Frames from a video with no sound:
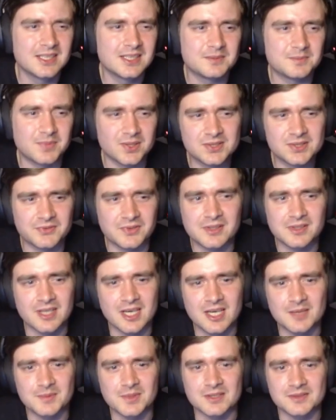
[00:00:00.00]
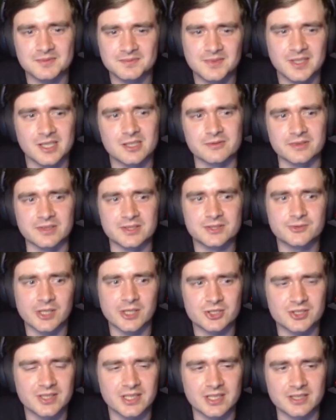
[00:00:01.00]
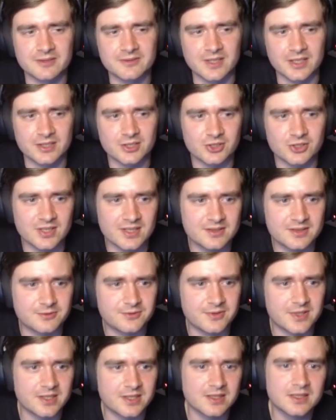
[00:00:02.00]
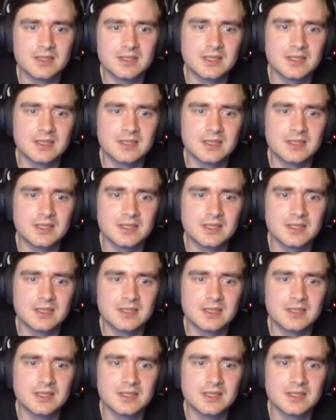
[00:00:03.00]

Most of the time he's kind of a distraction kind of effect, so just a fatty,